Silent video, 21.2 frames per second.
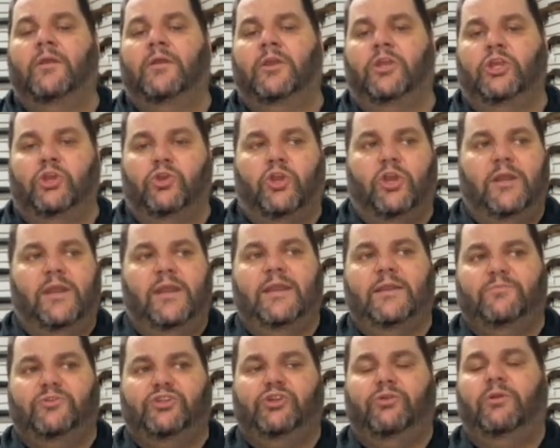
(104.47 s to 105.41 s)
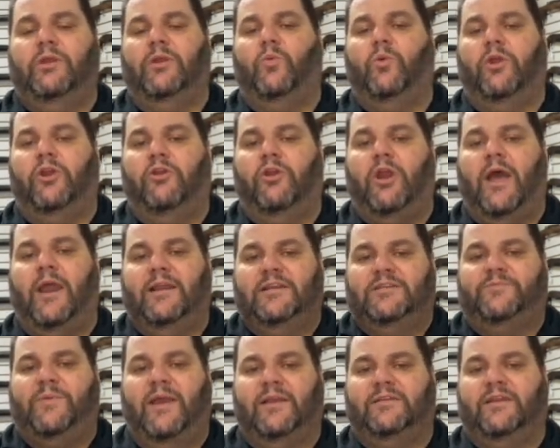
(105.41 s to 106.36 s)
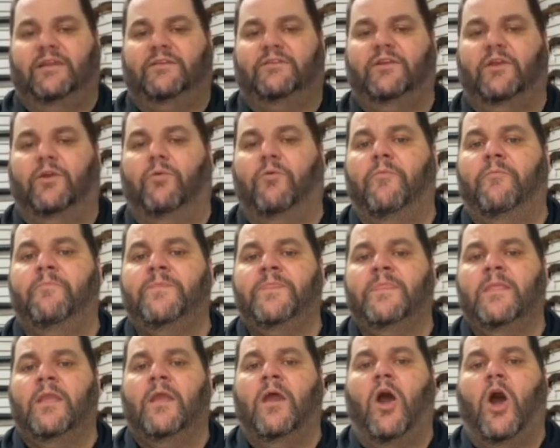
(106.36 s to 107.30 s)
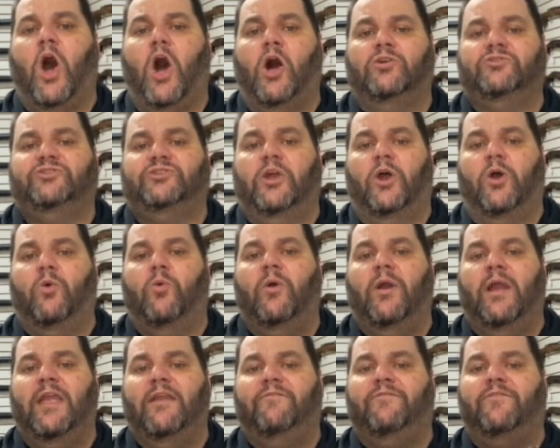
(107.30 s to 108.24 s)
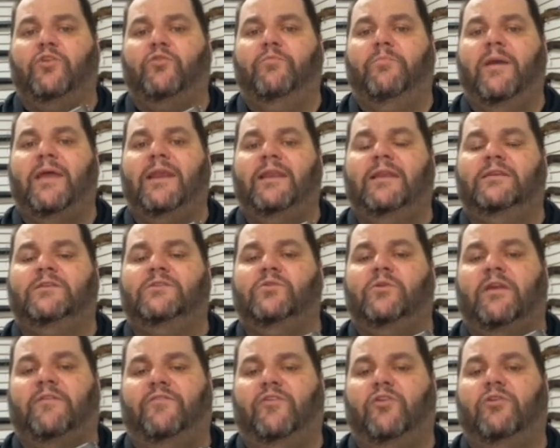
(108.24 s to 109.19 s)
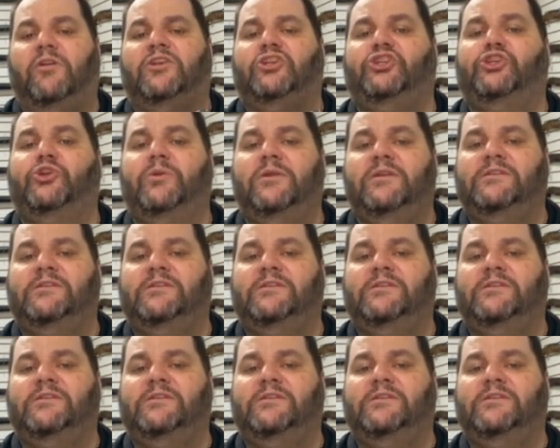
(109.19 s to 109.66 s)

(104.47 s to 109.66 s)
you could end up shooting where you're not expecting to. Also, if you're in a shooting